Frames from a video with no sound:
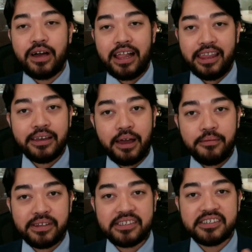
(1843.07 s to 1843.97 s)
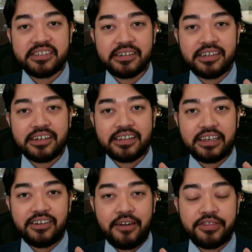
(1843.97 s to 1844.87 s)
like I mentioned earlier
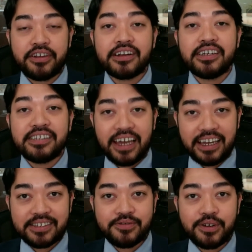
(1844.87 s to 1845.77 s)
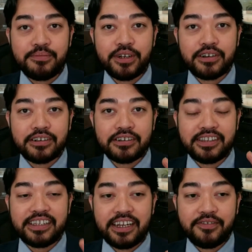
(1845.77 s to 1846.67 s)
that you have 30 days from
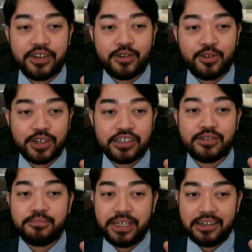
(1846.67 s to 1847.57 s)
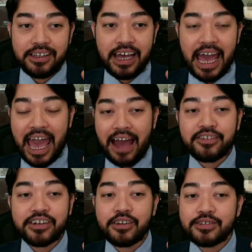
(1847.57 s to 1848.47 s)
the date of your order to appeal.
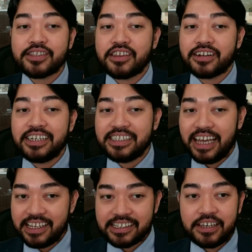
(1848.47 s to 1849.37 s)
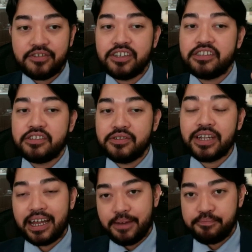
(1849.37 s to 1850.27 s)
After those 30 days, if you do
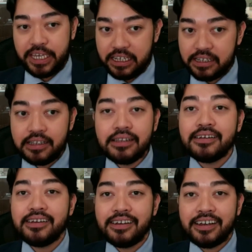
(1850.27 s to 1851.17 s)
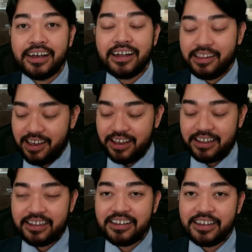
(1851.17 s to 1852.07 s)
not appeal,
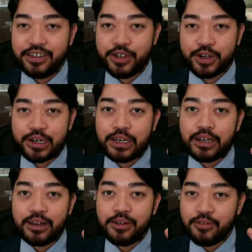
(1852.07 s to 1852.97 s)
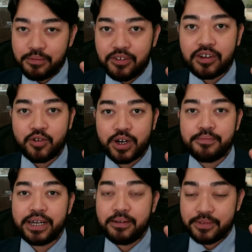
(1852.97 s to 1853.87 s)
then your removal order
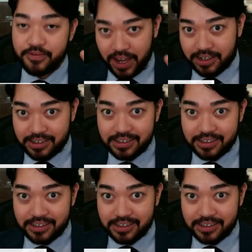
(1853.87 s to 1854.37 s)
becomes final.